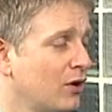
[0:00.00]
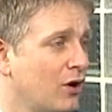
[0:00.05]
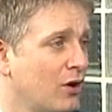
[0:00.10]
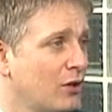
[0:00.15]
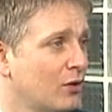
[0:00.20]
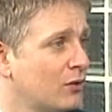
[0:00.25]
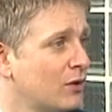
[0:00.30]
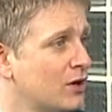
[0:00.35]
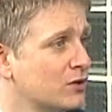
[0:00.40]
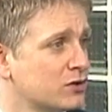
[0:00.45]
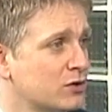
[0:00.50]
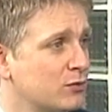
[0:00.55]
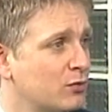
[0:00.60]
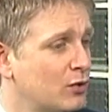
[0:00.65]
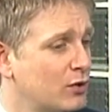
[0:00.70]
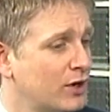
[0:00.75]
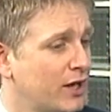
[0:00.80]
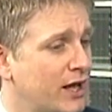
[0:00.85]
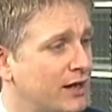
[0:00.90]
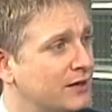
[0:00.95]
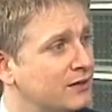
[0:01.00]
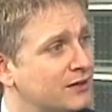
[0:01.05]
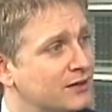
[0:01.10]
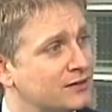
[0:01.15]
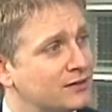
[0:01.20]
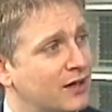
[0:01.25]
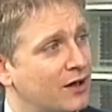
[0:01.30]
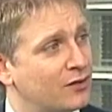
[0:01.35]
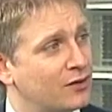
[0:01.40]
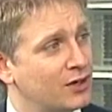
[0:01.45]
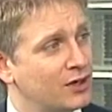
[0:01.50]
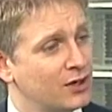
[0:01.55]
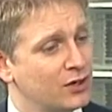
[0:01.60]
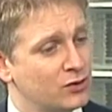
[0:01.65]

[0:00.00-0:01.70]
all across the board, had a discount